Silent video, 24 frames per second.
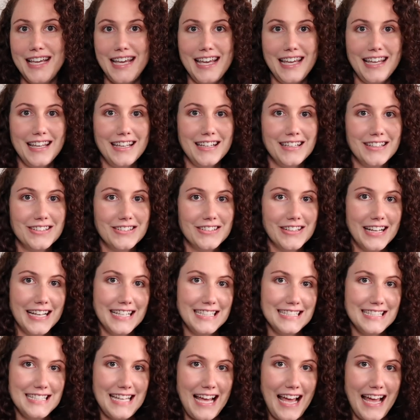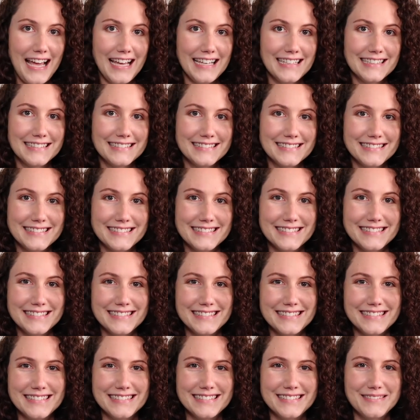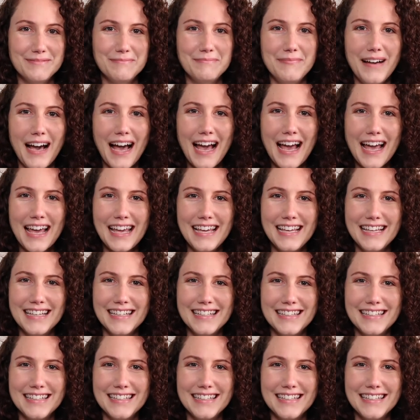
a great day. Bye!